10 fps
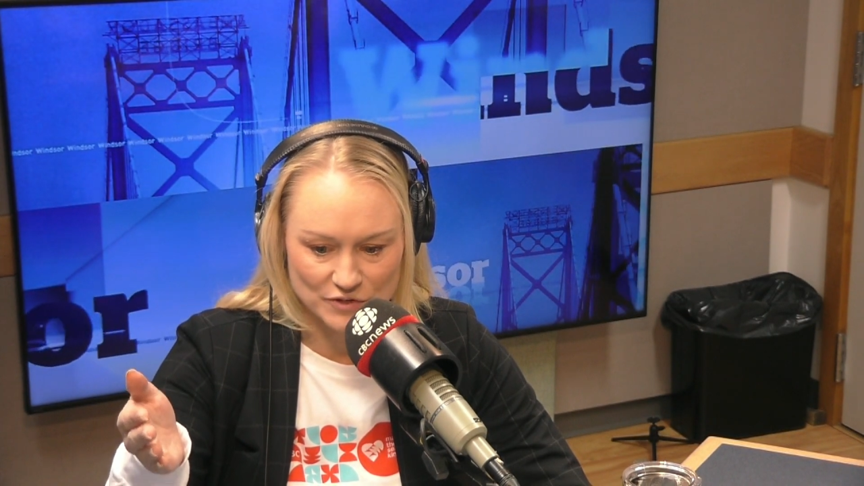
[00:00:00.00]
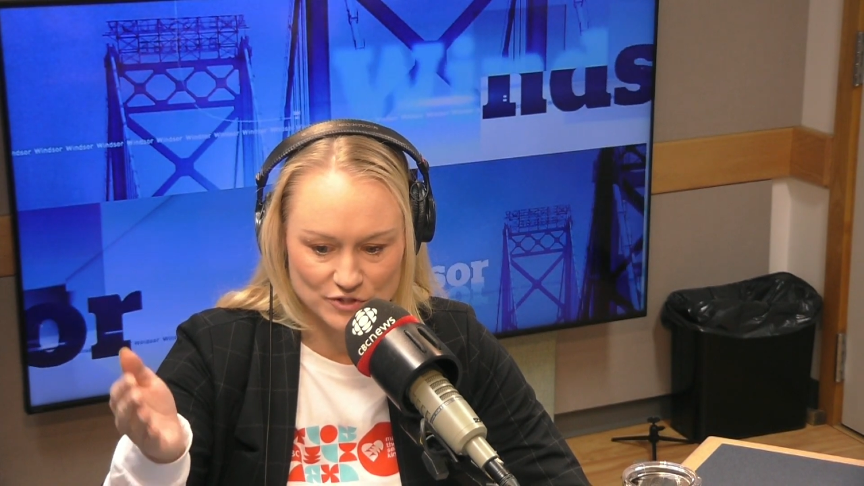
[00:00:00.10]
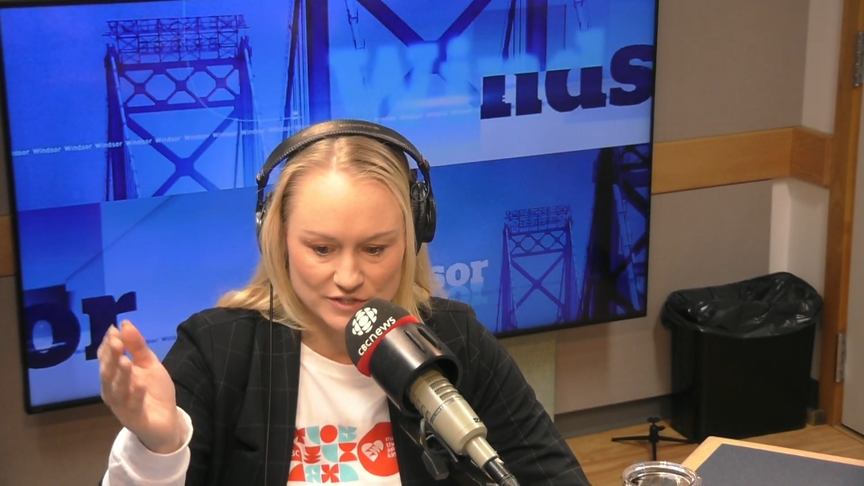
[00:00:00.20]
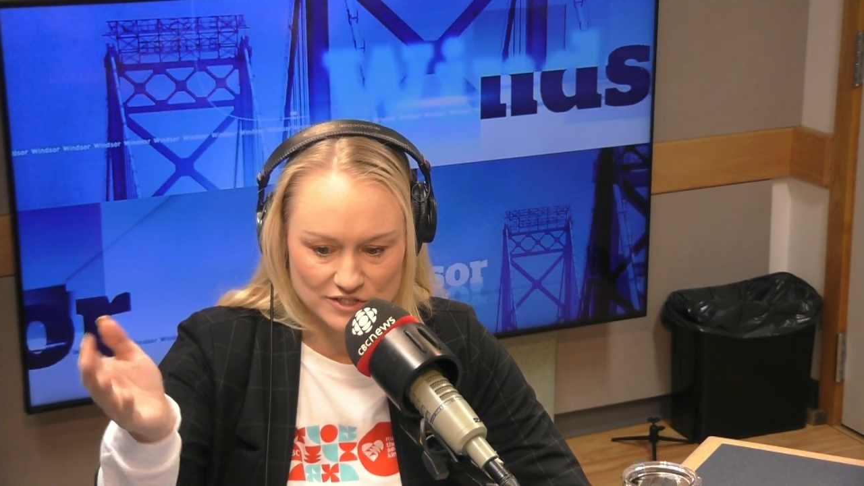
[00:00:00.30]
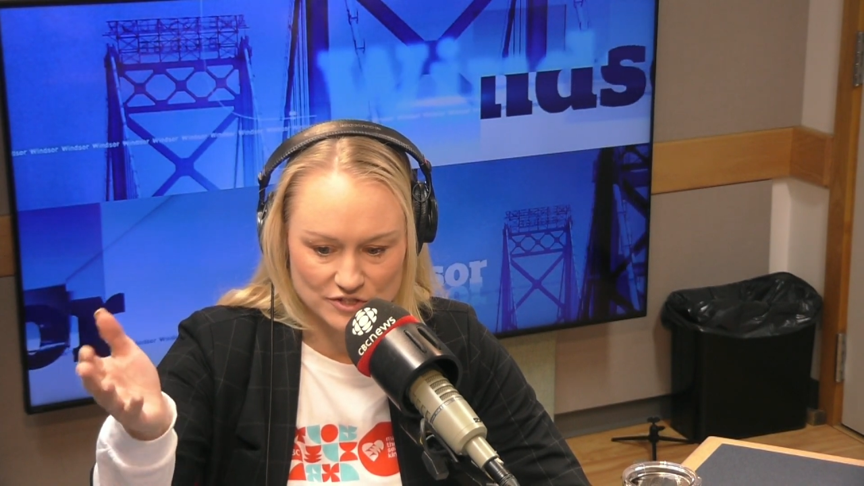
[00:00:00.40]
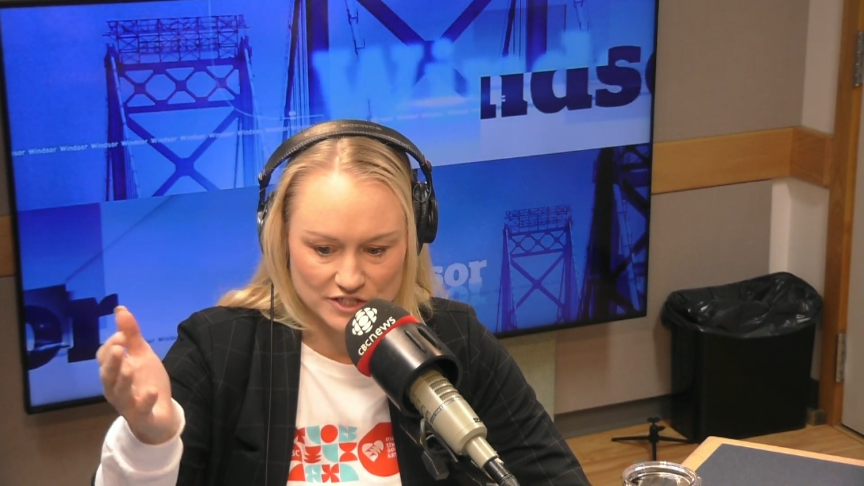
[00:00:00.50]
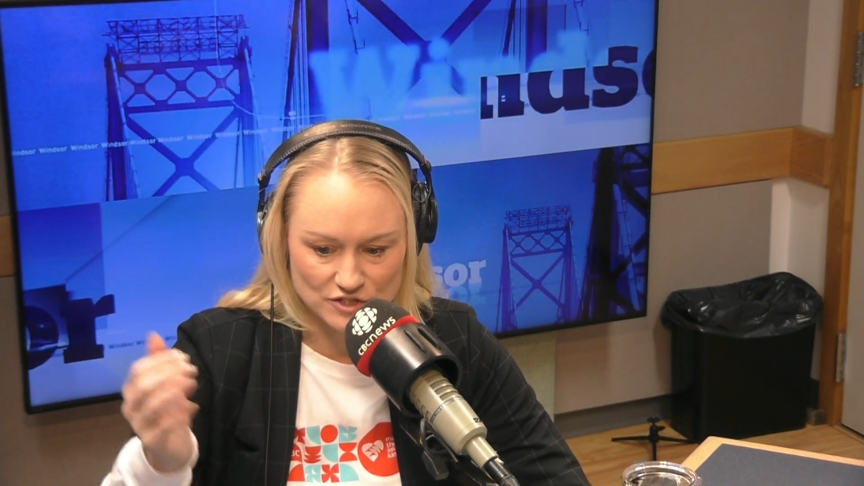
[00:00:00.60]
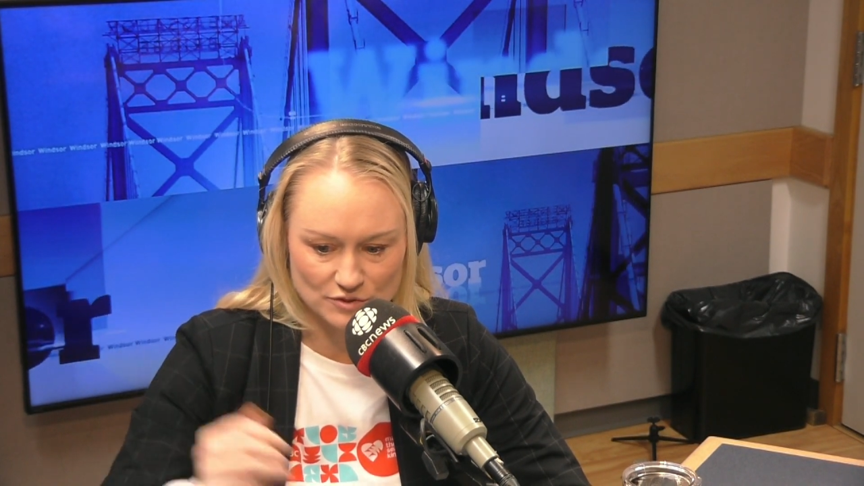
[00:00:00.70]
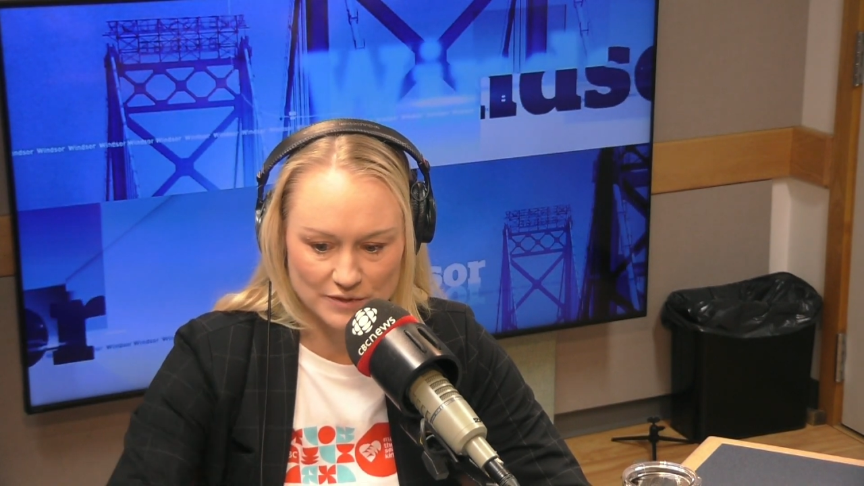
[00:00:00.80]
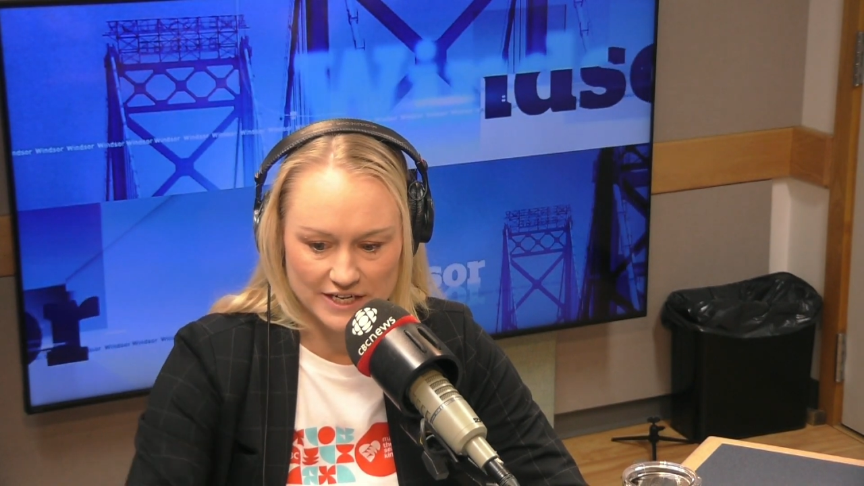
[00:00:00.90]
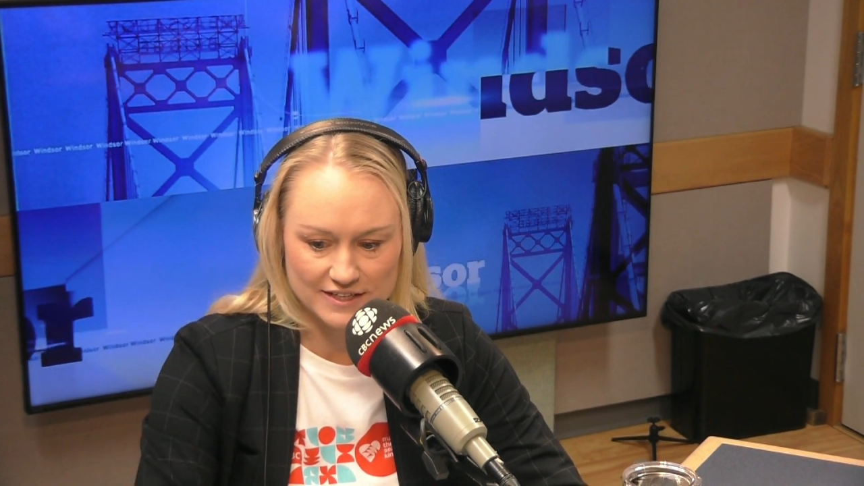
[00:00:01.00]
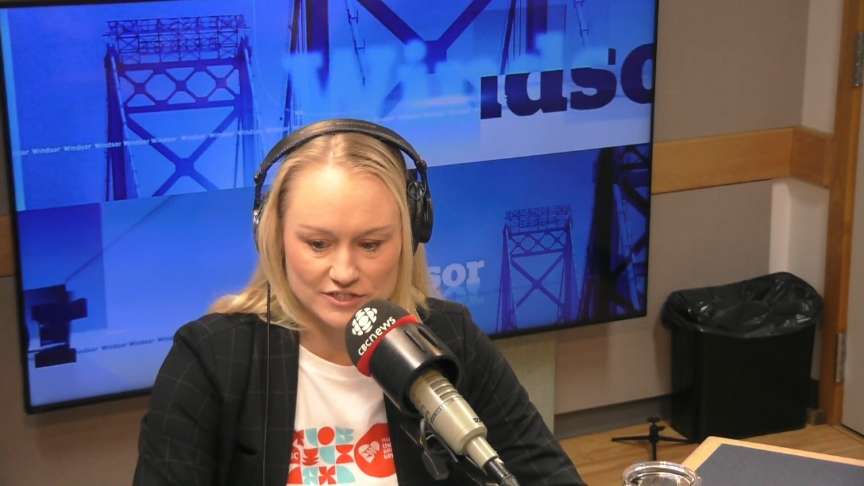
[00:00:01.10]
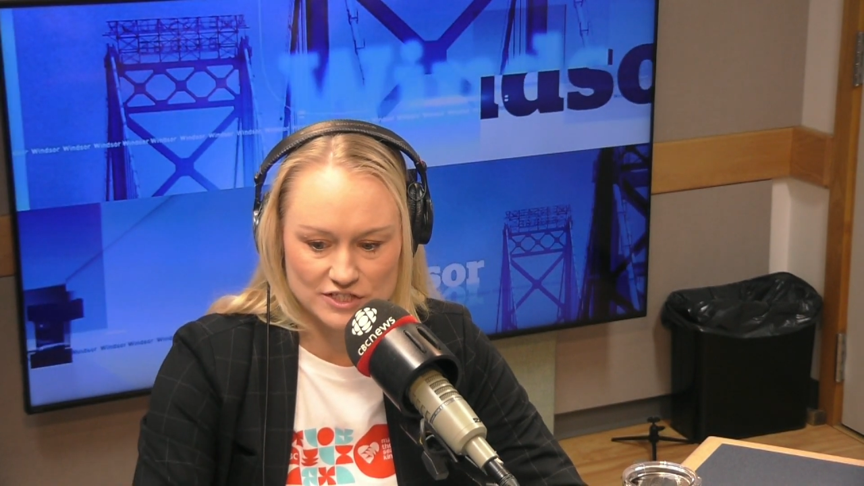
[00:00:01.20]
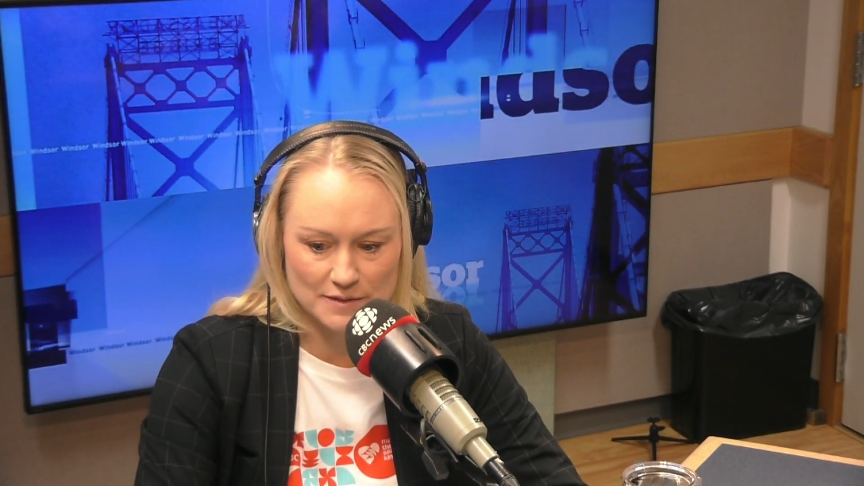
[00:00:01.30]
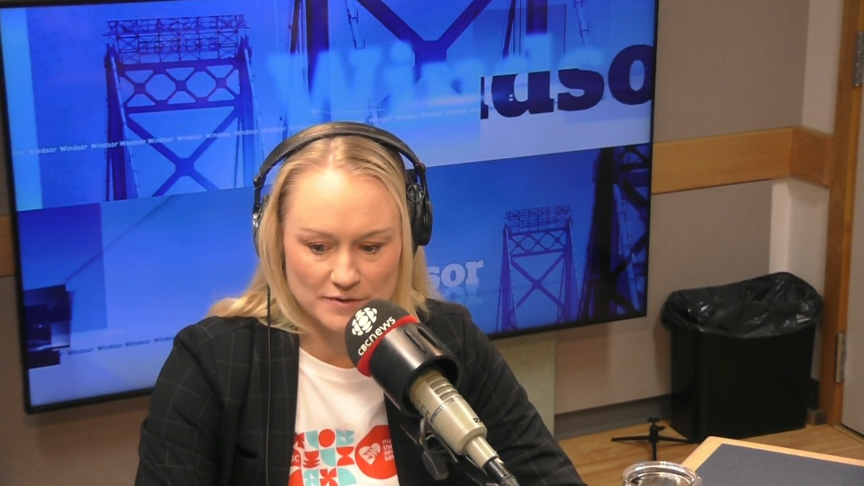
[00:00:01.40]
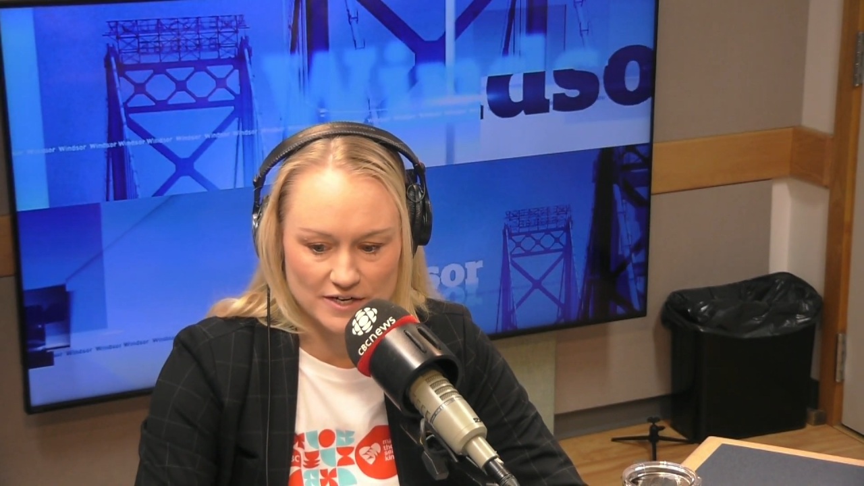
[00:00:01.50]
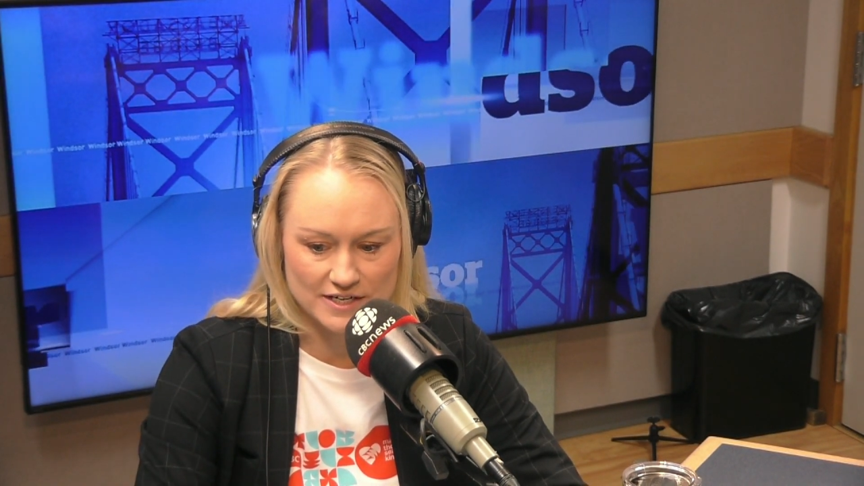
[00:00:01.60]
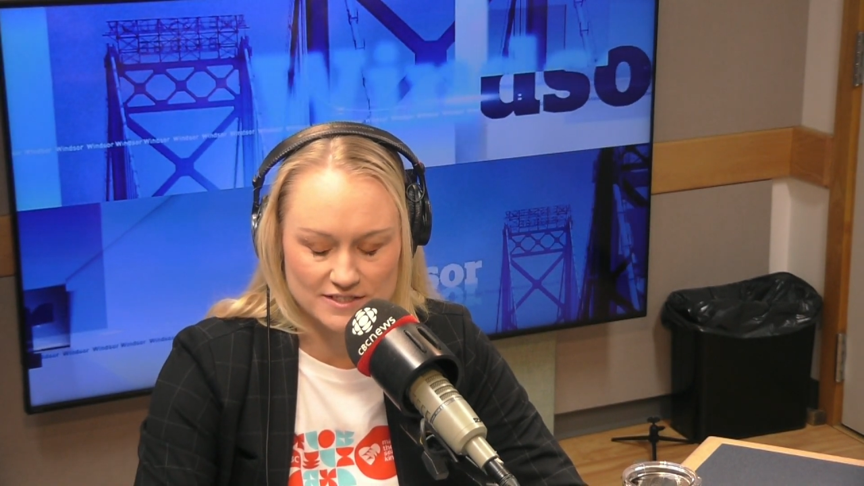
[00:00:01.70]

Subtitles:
You do this traditional reading, The Shepherd.